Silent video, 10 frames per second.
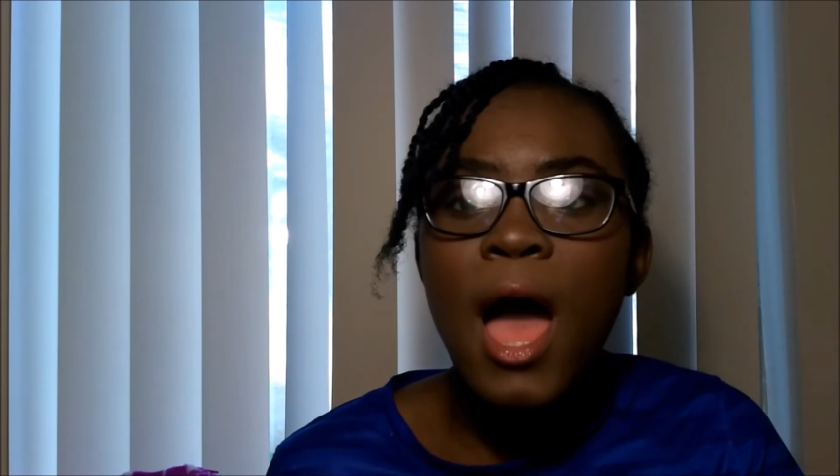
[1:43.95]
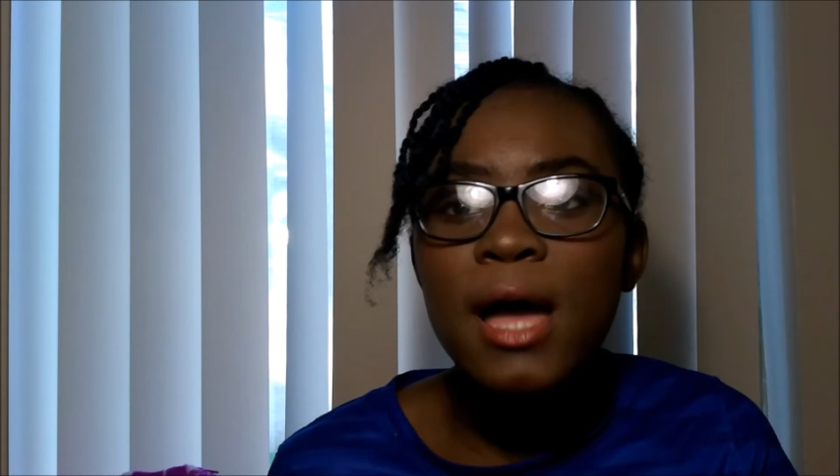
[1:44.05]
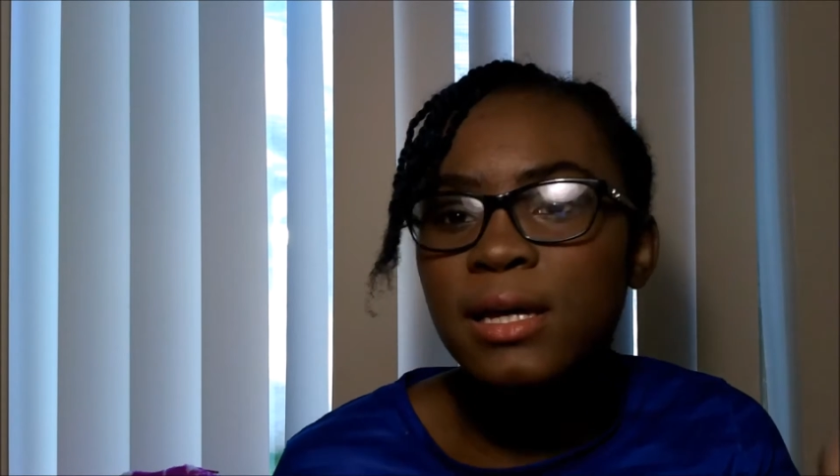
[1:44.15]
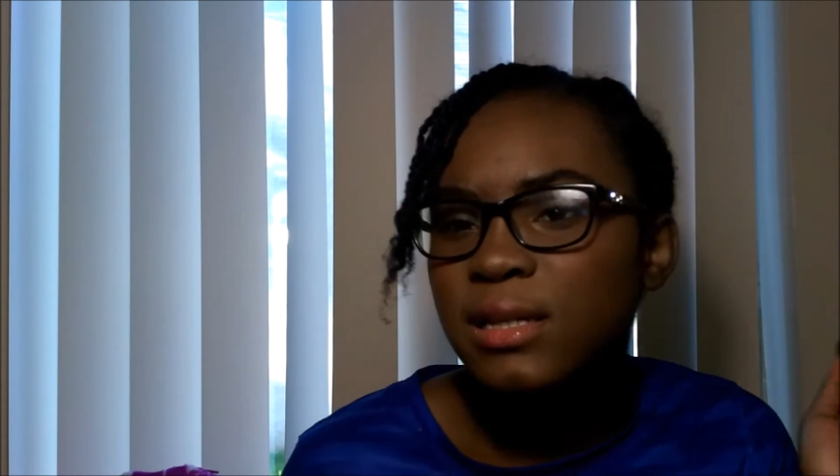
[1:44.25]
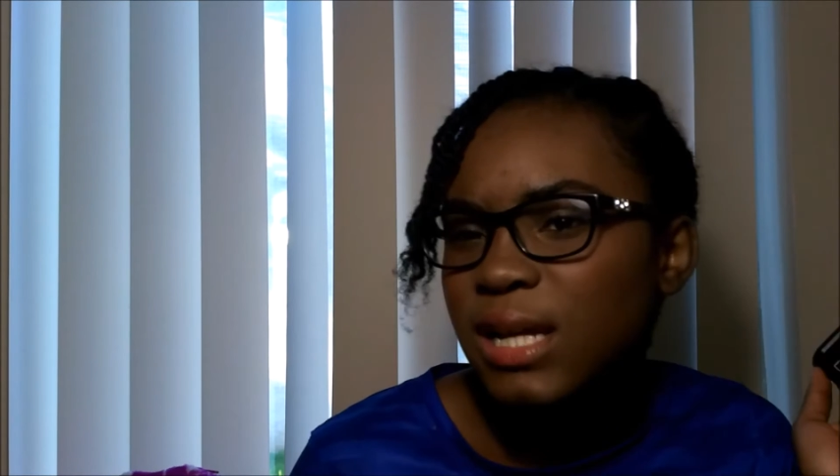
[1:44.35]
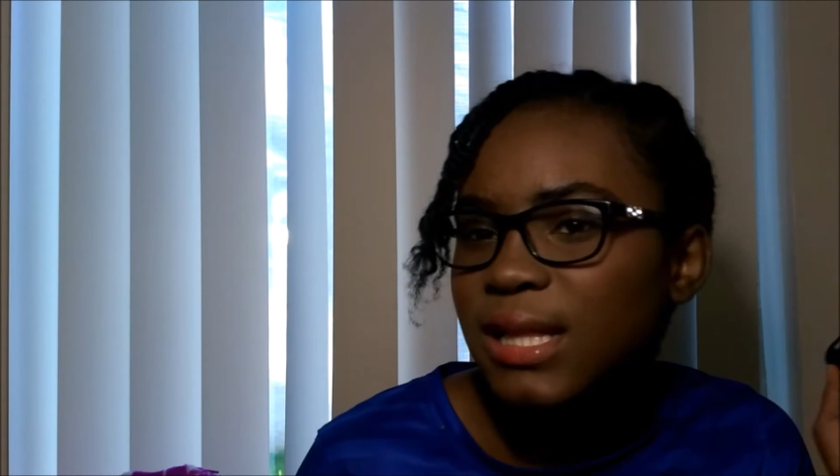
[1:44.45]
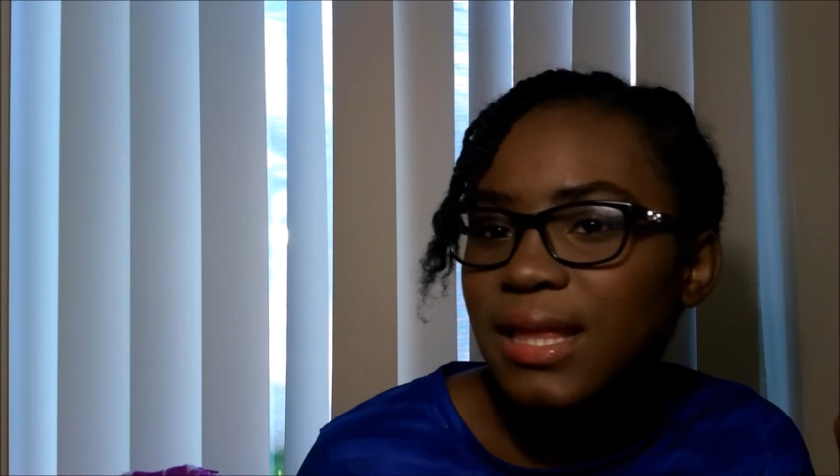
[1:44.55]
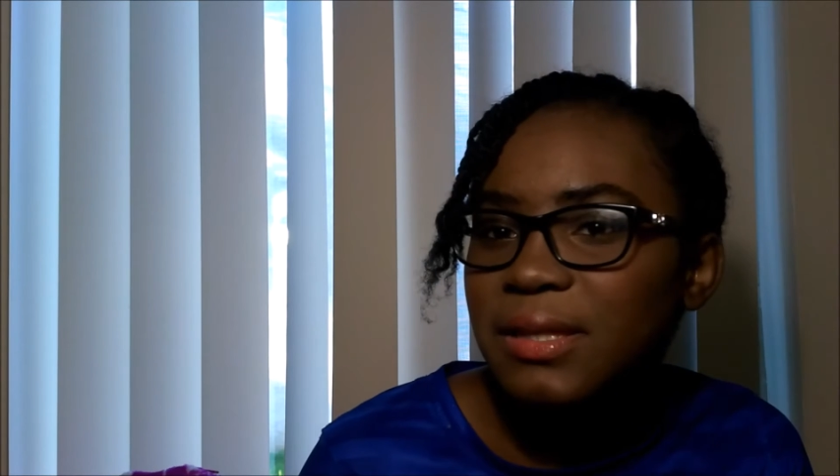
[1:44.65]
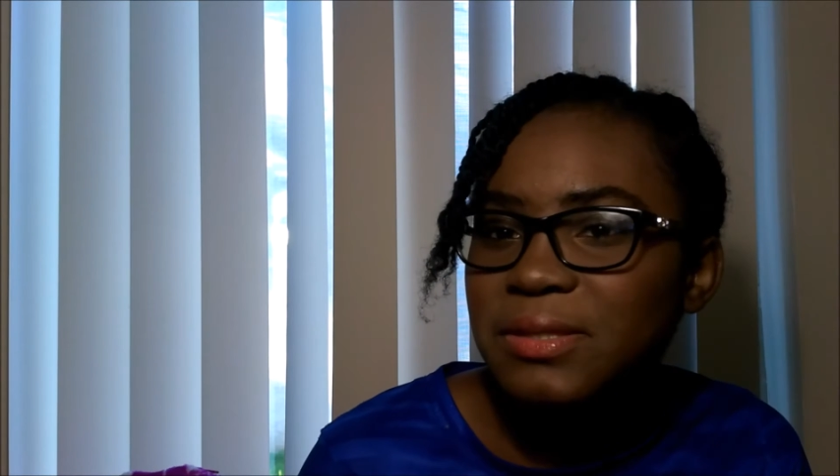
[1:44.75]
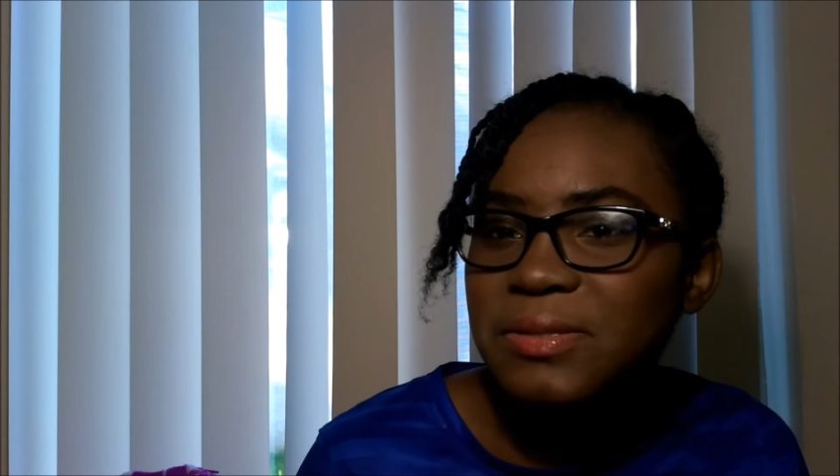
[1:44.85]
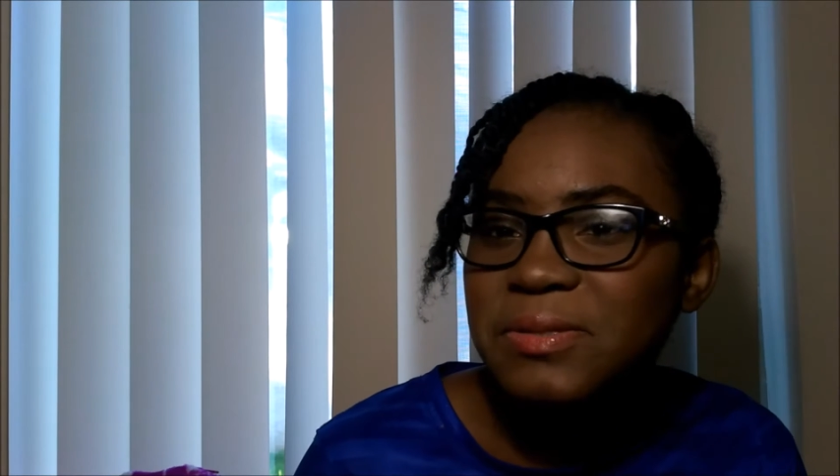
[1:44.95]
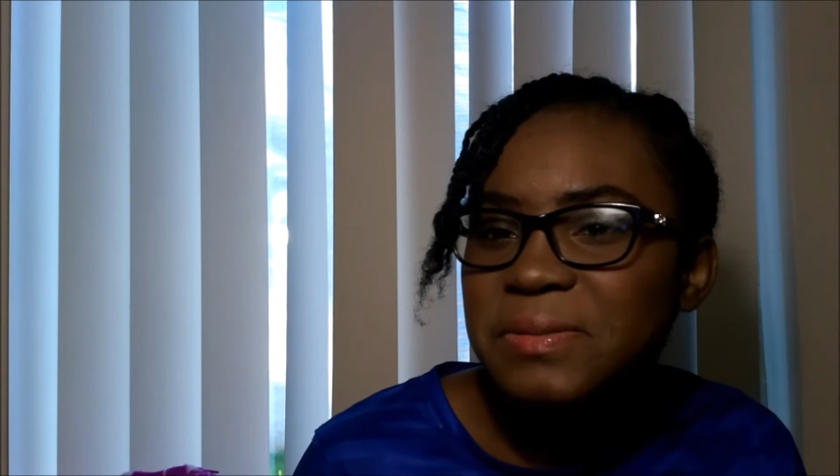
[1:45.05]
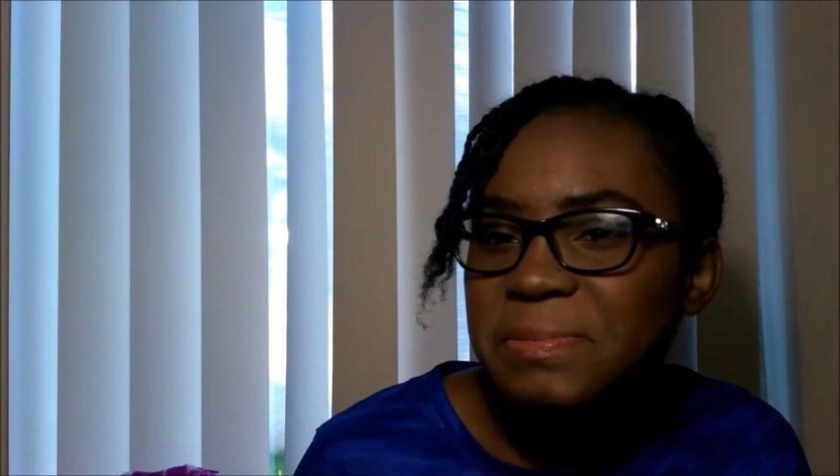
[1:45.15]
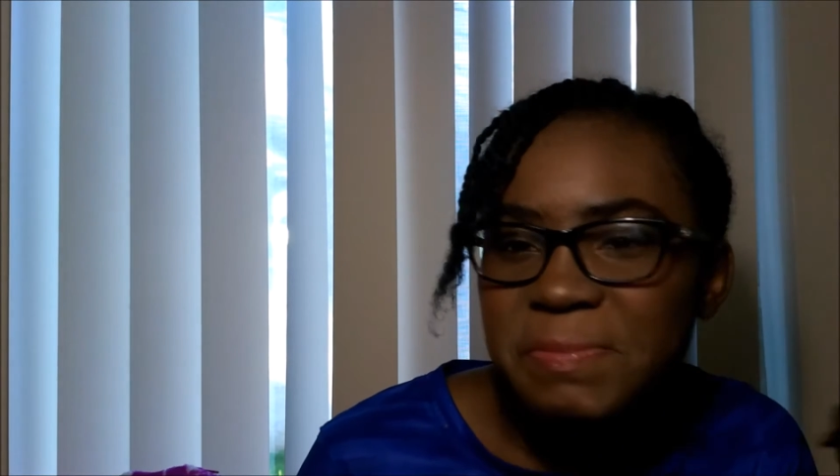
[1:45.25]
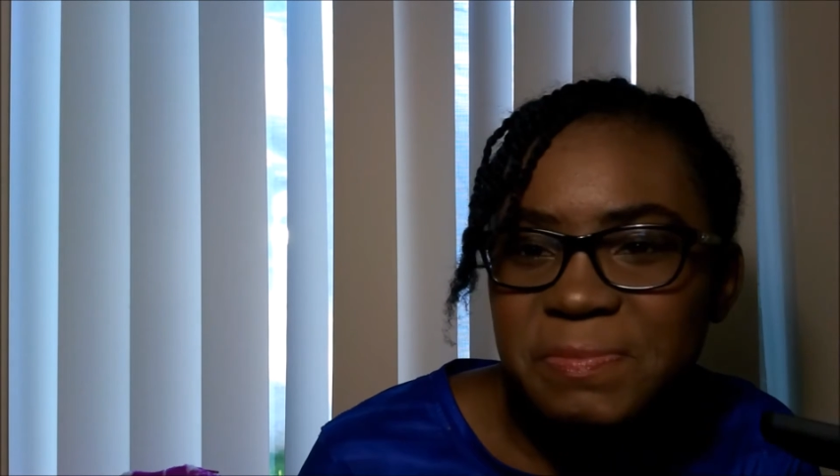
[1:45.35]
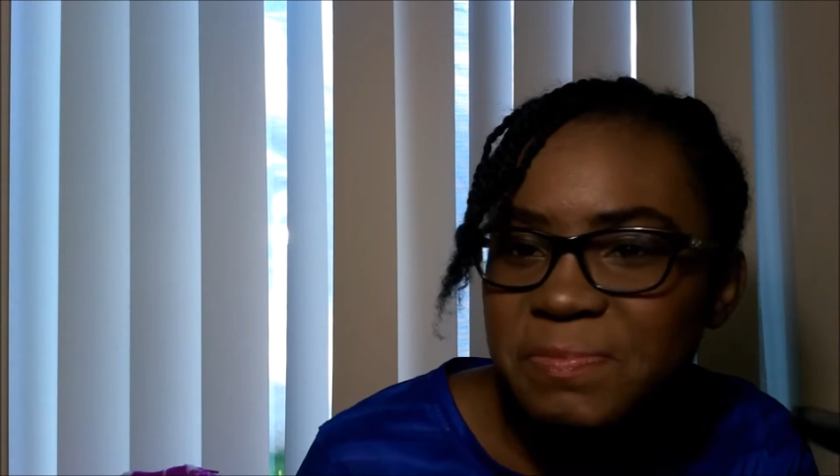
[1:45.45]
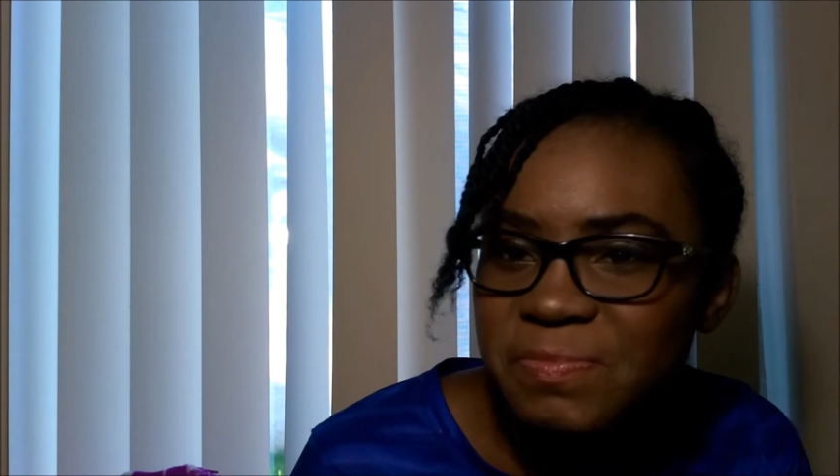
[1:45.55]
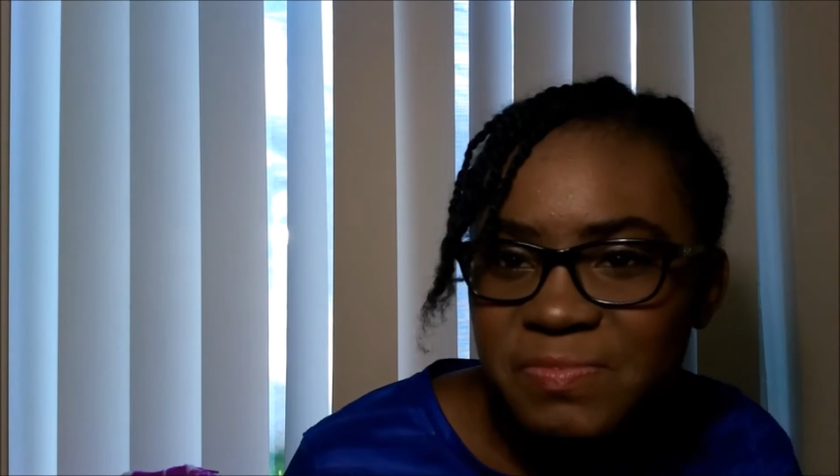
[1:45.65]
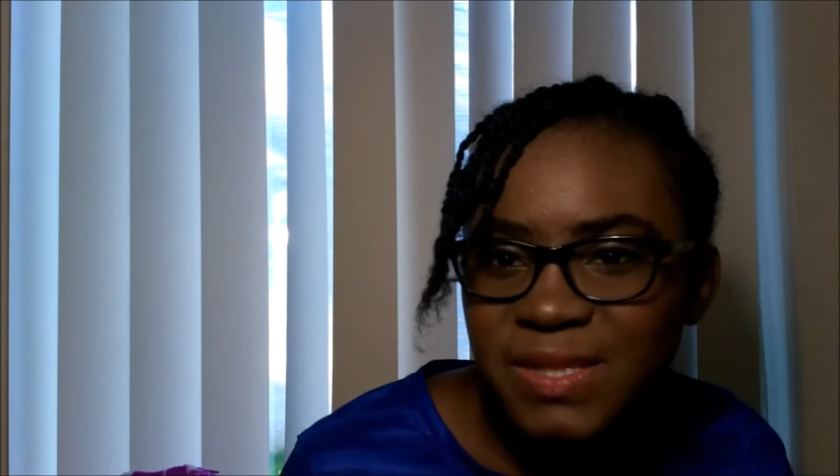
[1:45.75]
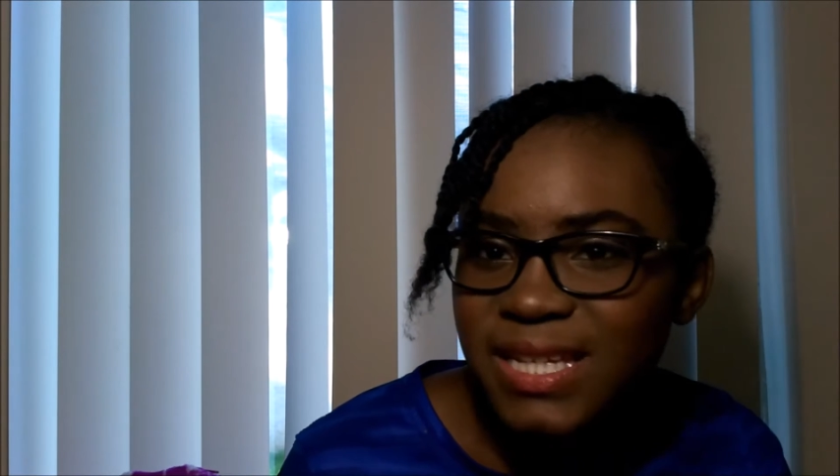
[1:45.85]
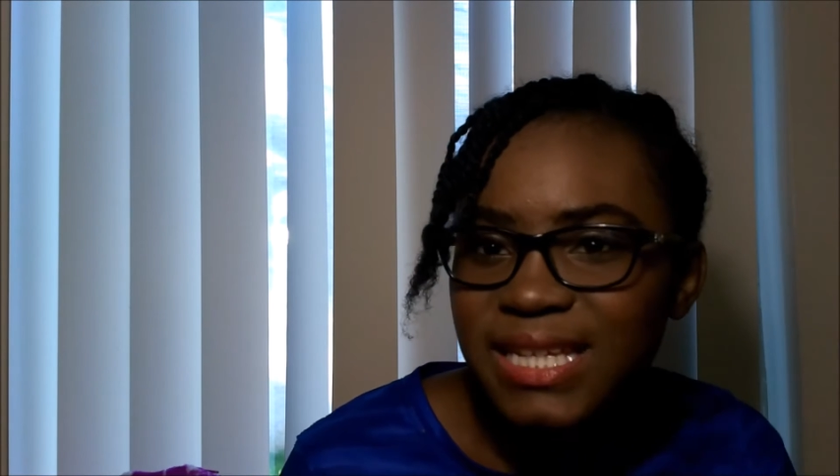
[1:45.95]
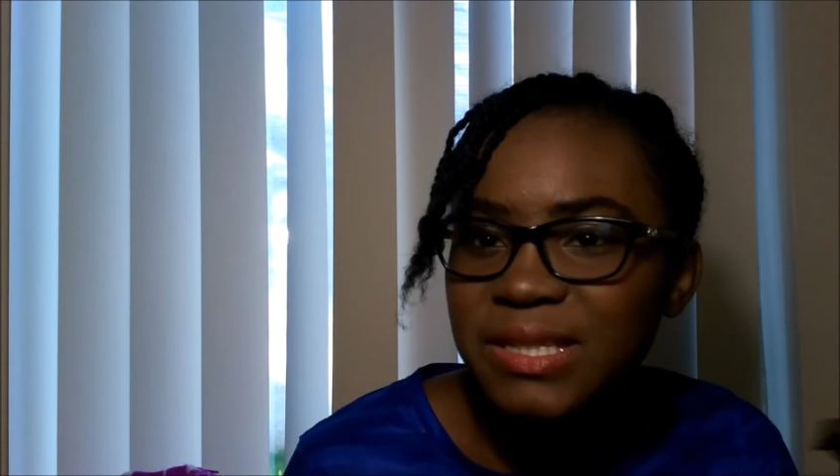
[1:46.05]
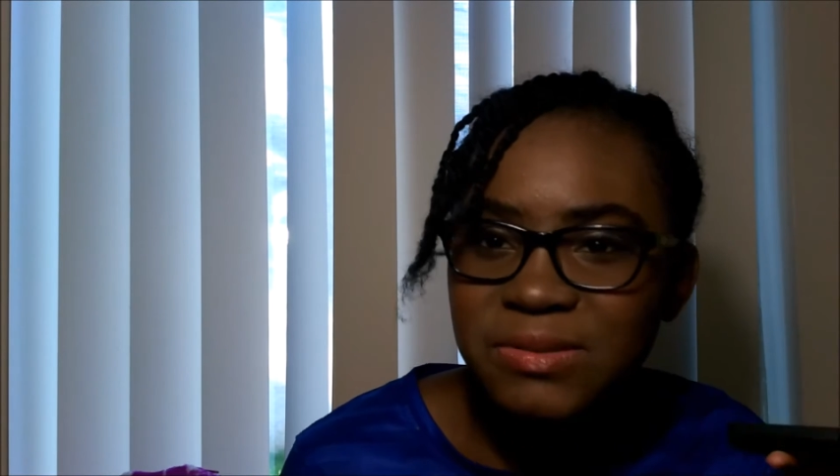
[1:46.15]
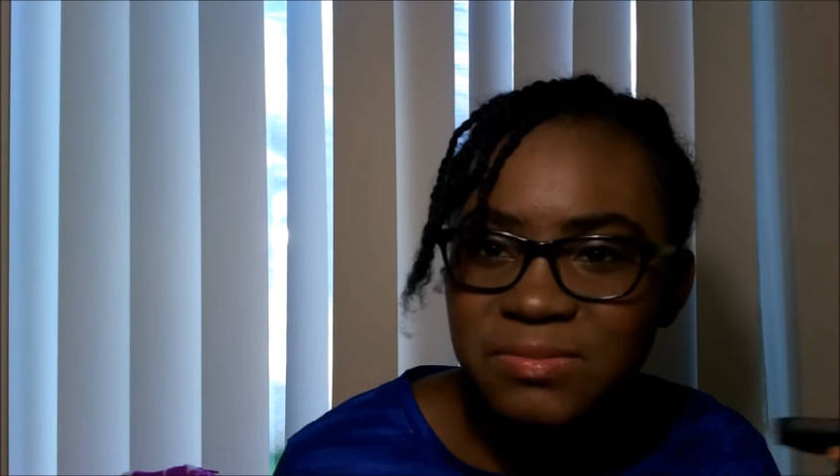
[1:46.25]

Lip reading: I like to eat